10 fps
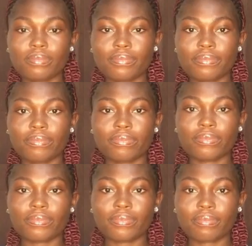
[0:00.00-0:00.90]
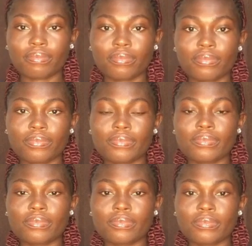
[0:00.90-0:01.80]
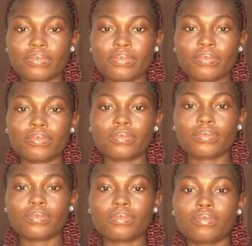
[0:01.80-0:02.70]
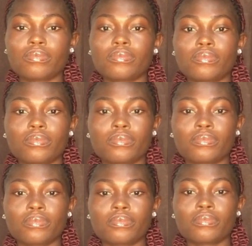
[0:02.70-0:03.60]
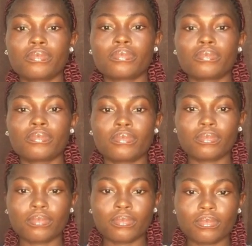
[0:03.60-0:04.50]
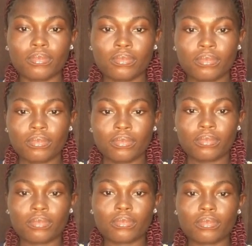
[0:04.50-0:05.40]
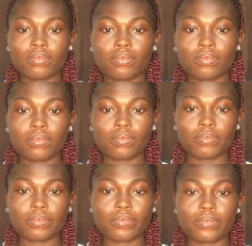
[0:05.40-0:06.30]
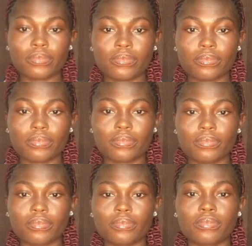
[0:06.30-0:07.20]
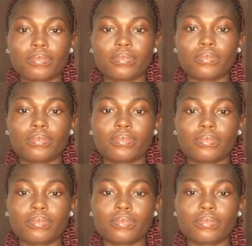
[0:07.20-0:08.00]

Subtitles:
This person isn't speaking.